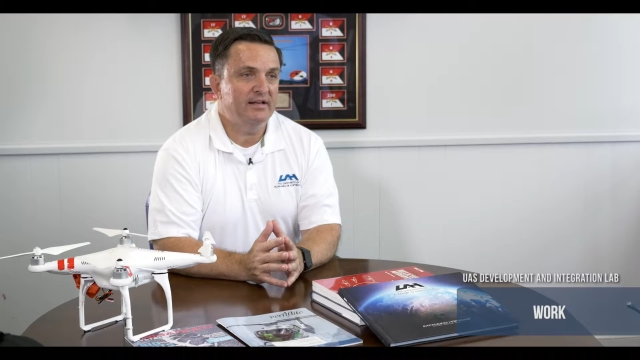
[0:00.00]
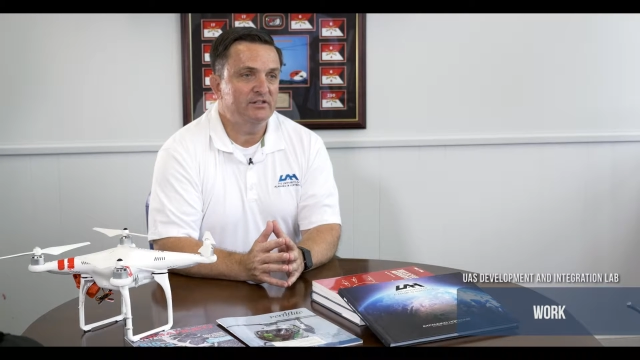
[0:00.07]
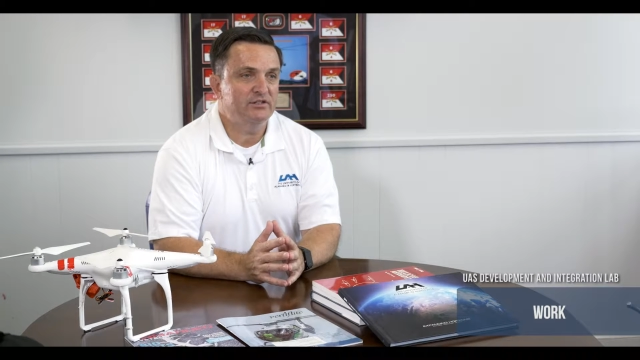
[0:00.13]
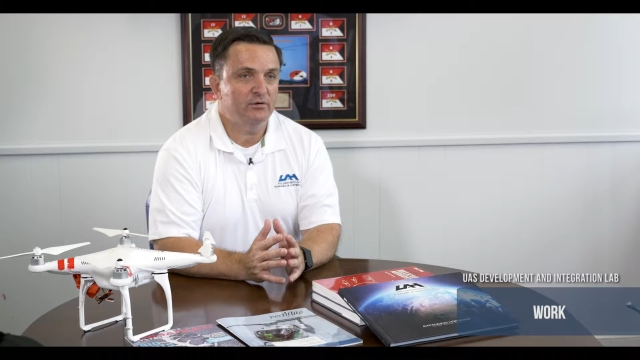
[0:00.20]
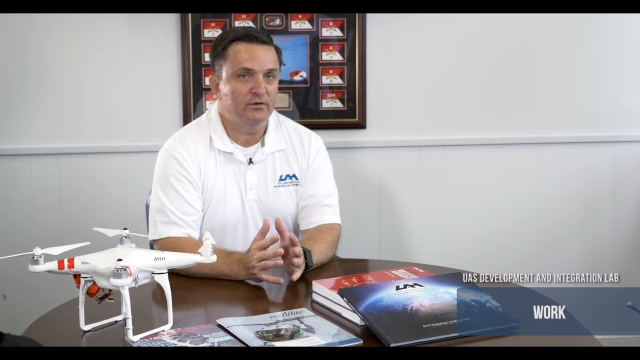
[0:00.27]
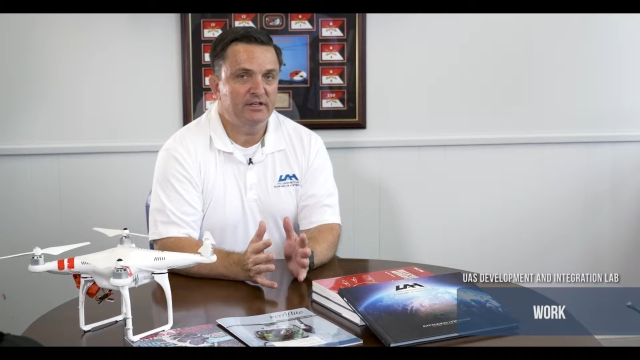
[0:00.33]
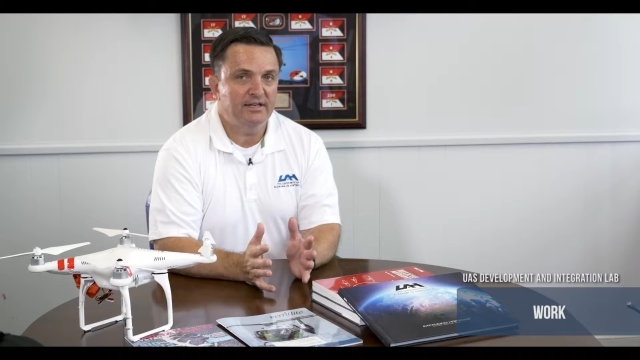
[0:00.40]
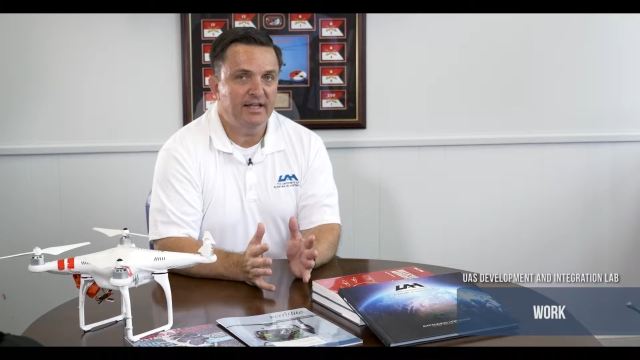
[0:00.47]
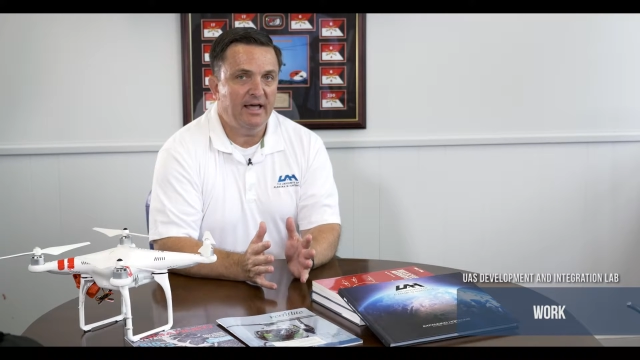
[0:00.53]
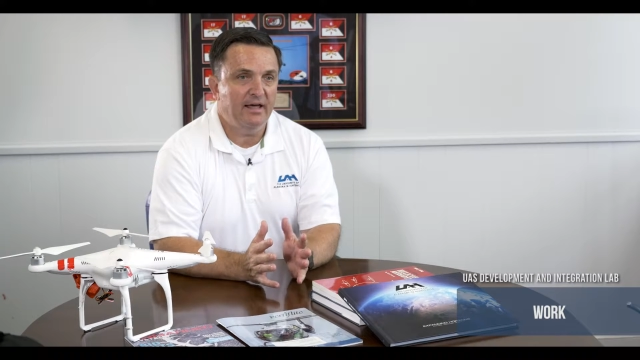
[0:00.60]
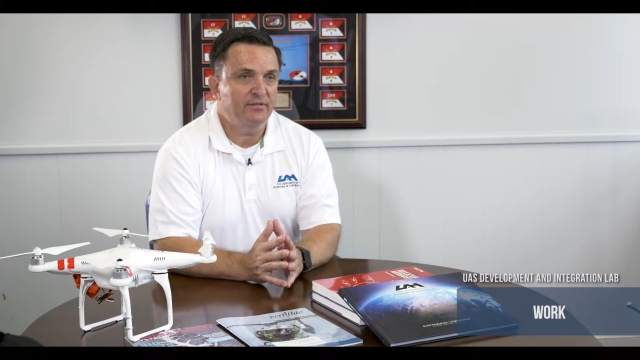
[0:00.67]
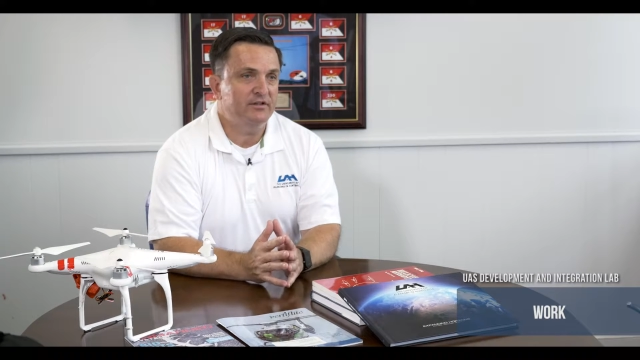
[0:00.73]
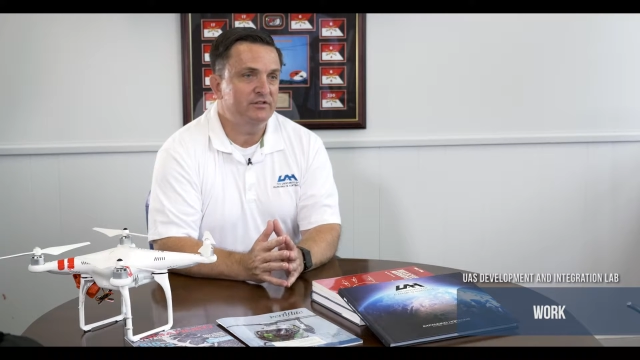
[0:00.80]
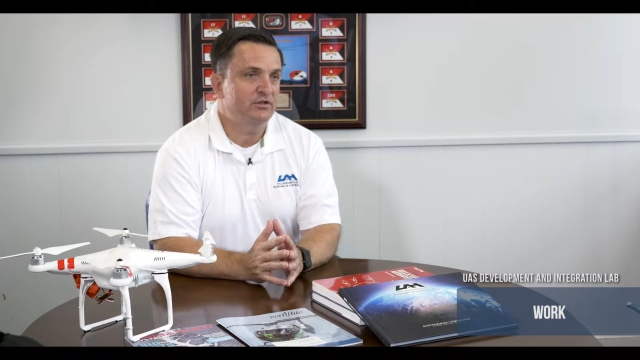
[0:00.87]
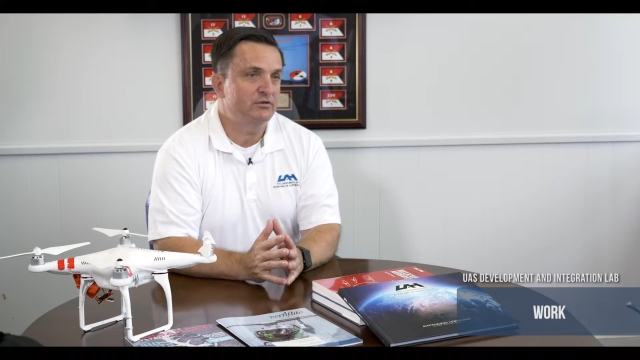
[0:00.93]
Is there a
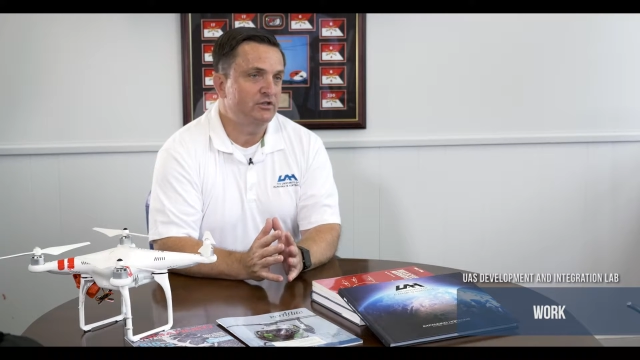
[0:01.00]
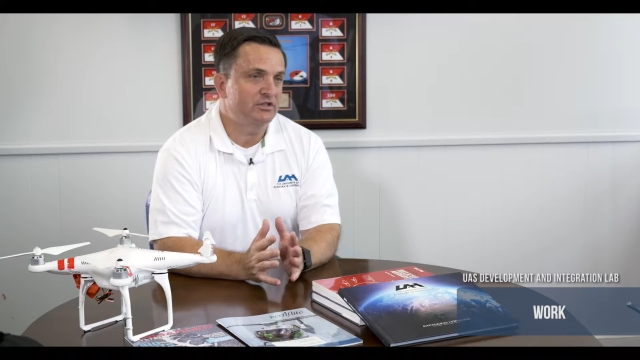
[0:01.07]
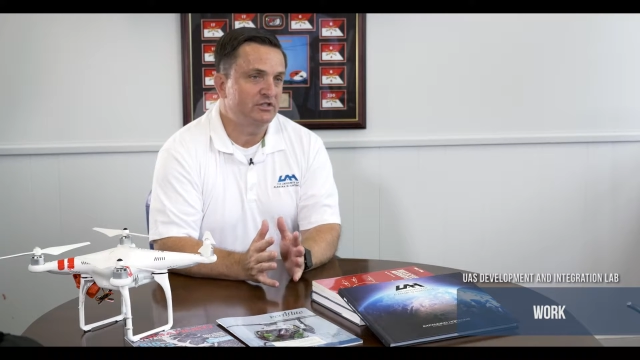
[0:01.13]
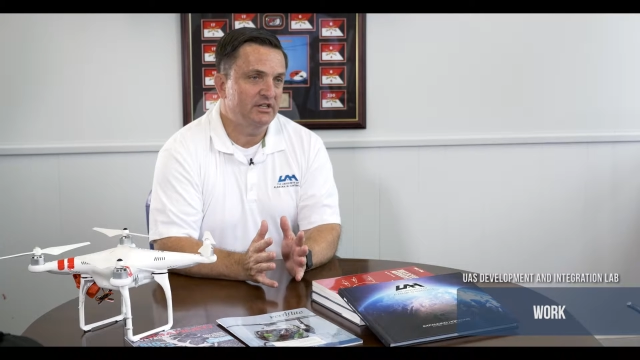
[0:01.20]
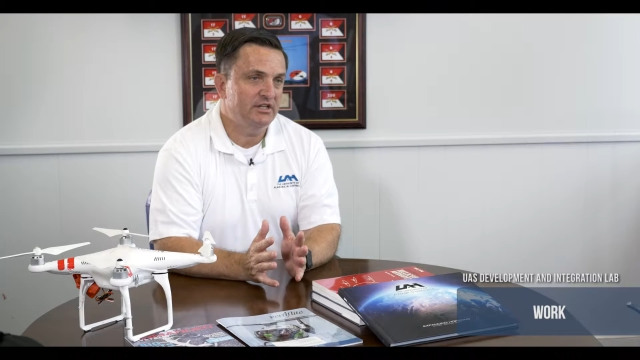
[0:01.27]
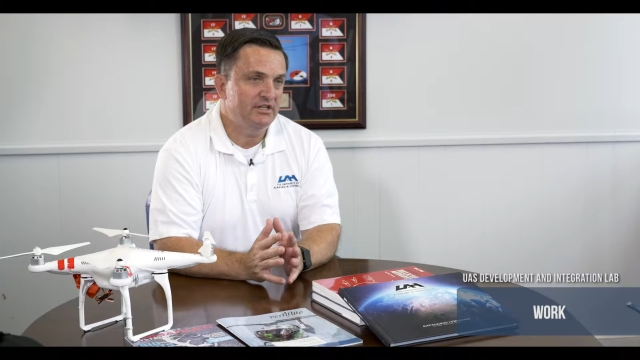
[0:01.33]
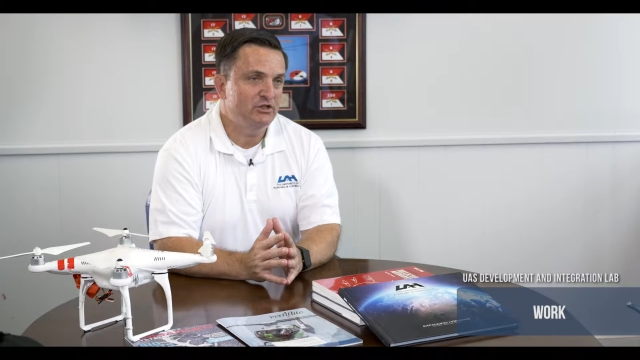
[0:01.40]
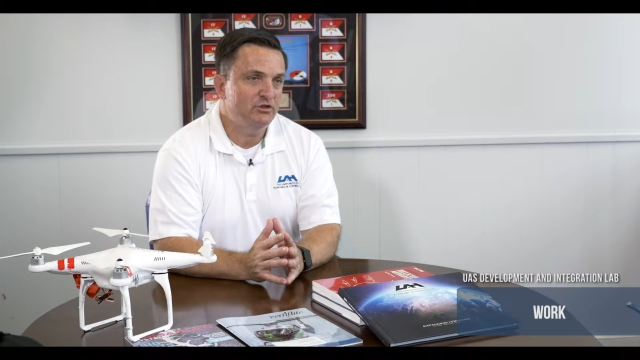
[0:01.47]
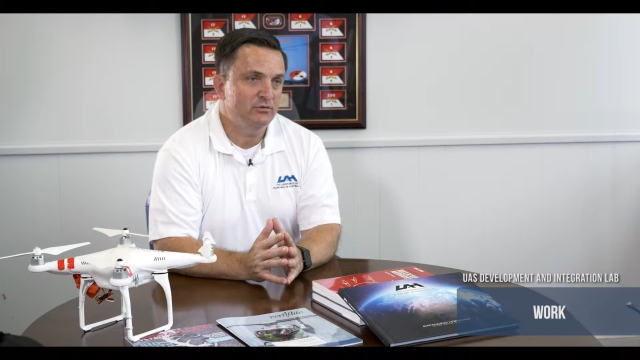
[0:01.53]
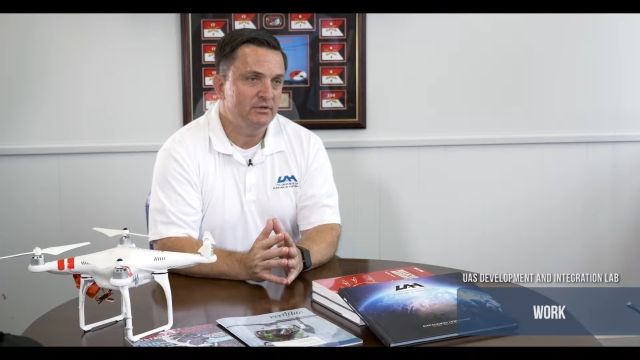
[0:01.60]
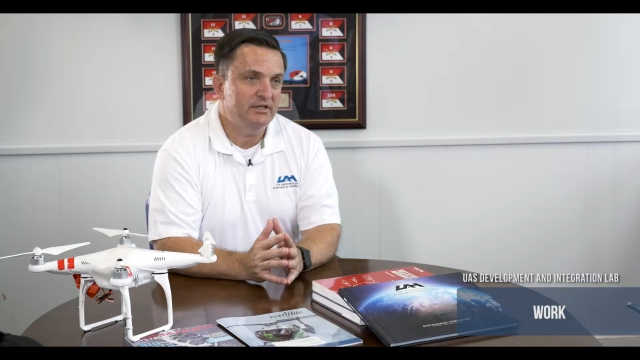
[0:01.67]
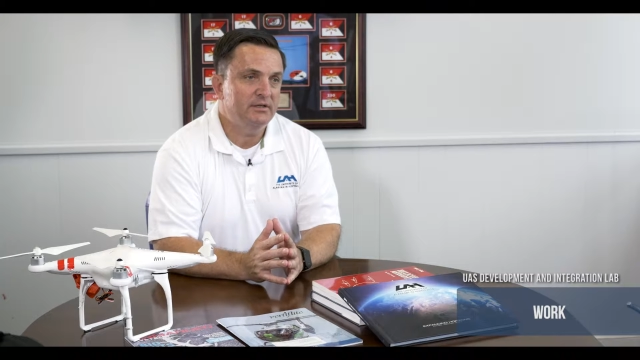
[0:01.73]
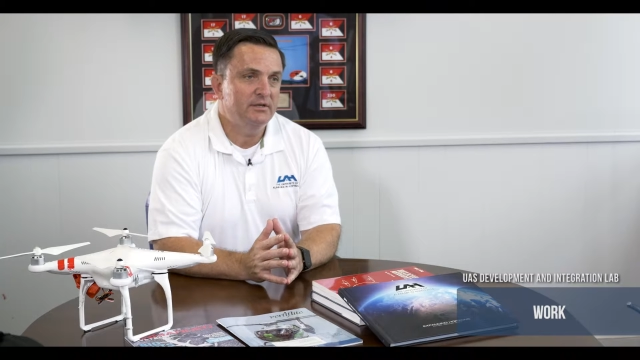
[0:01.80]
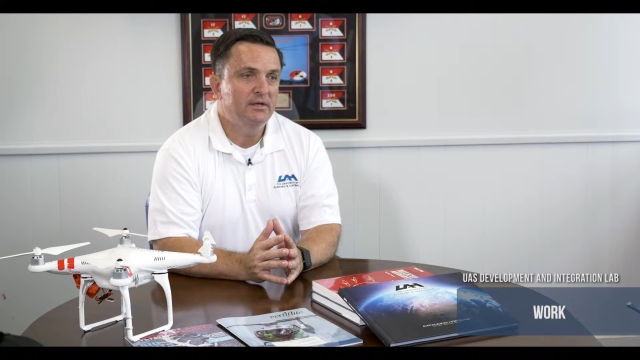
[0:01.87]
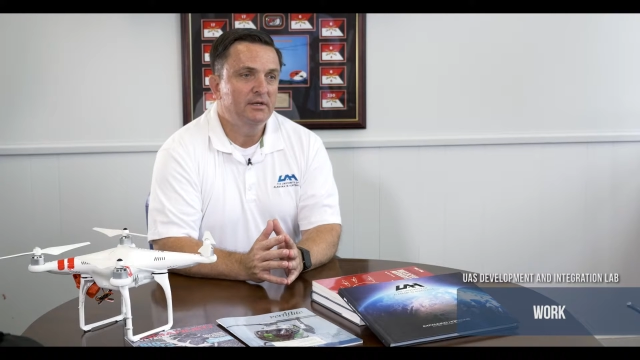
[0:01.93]
death? Is there just an injury?